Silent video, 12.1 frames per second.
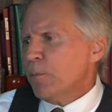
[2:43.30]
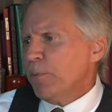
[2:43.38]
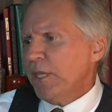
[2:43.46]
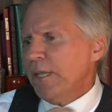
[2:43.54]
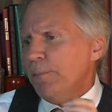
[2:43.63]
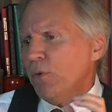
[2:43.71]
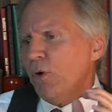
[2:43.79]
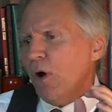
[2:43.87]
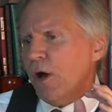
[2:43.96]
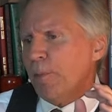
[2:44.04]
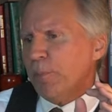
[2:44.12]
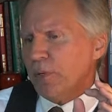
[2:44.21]
People
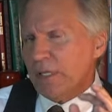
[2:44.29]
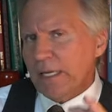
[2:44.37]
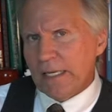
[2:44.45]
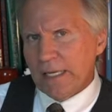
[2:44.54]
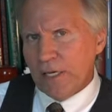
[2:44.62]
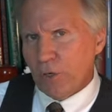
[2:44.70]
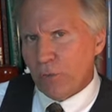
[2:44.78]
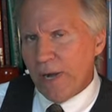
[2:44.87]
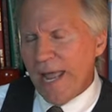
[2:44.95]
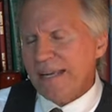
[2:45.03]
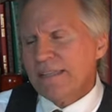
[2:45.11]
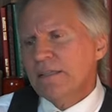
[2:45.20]
are politically
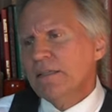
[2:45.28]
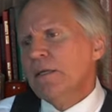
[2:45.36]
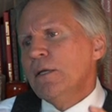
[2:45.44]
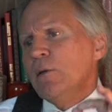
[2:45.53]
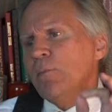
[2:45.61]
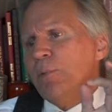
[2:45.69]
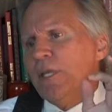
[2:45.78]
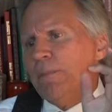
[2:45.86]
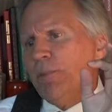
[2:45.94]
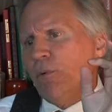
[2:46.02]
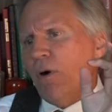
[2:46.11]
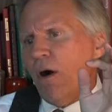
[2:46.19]
correct,
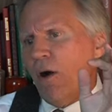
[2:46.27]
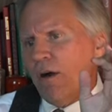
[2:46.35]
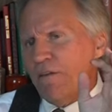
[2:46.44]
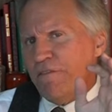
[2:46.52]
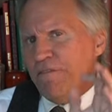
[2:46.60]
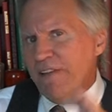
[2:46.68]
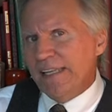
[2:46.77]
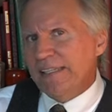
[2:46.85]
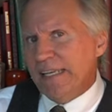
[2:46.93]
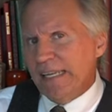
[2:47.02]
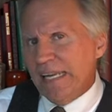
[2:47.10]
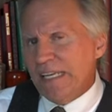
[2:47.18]
people are
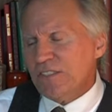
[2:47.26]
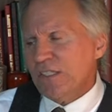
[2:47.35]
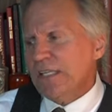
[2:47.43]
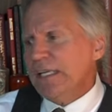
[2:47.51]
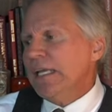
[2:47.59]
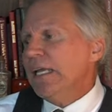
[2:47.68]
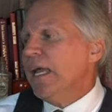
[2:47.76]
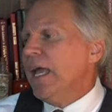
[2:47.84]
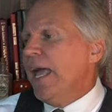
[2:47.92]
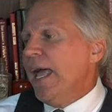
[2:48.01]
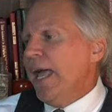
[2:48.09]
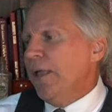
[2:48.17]
offended easily,
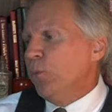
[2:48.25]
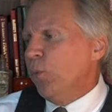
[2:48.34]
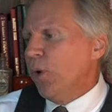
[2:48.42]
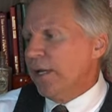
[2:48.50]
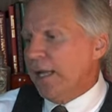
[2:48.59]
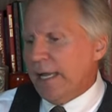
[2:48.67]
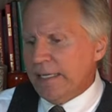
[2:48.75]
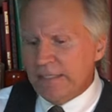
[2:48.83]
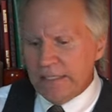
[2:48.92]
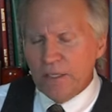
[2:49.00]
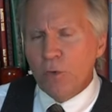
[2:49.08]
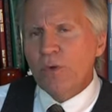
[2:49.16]
and when I
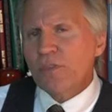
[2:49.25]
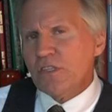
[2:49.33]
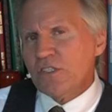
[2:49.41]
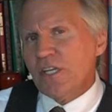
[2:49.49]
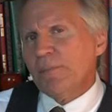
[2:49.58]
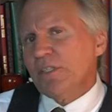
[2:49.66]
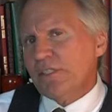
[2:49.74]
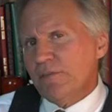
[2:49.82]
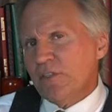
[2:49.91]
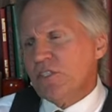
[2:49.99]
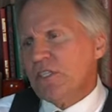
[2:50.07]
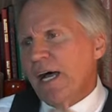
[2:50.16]
deal with the subject
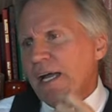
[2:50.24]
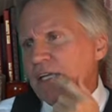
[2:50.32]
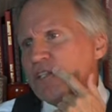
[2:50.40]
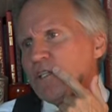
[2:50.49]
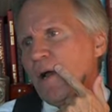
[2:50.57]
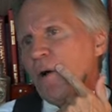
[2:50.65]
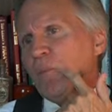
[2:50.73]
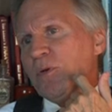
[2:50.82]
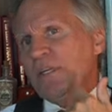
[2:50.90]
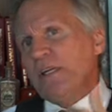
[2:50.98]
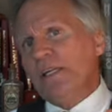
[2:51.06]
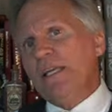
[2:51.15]
of the sideshow,
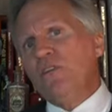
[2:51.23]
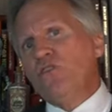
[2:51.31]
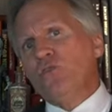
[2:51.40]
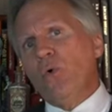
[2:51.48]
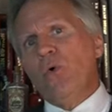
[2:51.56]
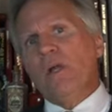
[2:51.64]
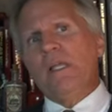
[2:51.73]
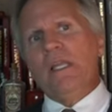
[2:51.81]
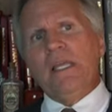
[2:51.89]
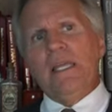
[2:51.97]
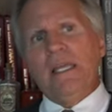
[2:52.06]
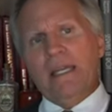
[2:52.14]
particularly
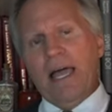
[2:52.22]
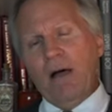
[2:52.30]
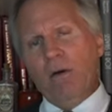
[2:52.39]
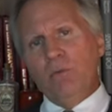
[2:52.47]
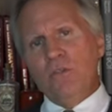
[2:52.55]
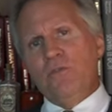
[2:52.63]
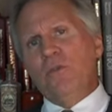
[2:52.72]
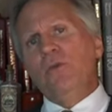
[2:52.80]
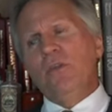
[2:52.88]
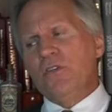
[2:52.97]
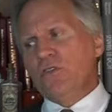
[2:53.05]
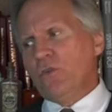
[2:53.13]
historically and how it was
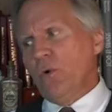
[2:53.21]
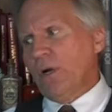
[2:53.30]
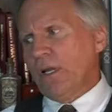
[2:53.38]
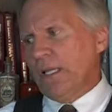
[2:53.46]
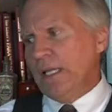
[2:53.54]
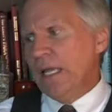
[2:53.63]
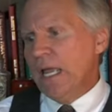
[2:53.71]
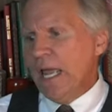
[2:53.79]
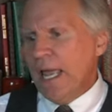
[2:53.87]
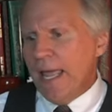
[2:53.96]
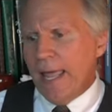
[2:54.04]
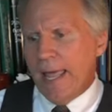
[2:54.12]
viewed historically,
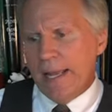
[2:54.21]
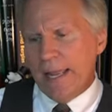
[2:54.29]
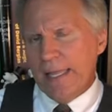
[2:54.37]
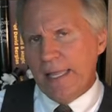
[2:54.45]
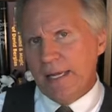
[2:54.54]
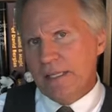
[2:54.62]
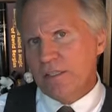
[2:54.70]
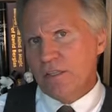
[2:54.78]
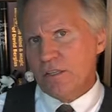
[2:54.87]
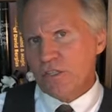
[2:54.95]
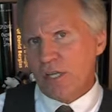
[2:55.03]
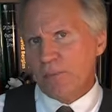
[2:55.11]
and I get into
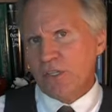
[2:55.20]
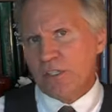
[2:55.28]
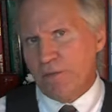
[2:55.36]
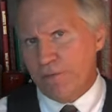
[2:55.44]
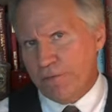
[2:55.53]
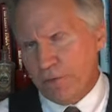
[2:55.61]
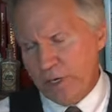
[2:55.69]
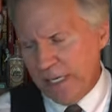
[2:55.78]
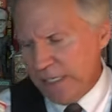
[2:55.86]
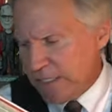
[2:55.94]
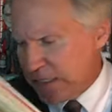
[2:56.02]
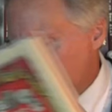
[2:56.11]
the subject of
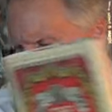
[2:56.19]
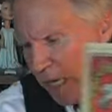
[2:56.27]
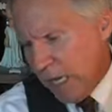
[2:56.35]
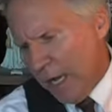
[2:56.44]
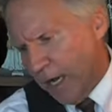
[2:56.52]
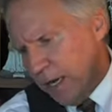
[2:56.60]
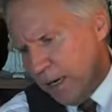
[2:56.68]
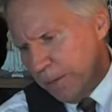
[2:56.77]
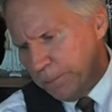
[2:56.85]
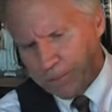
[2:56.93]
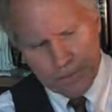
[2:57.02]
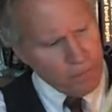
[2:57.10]
freaks,
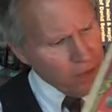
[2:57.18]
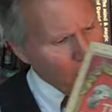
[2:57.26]
um,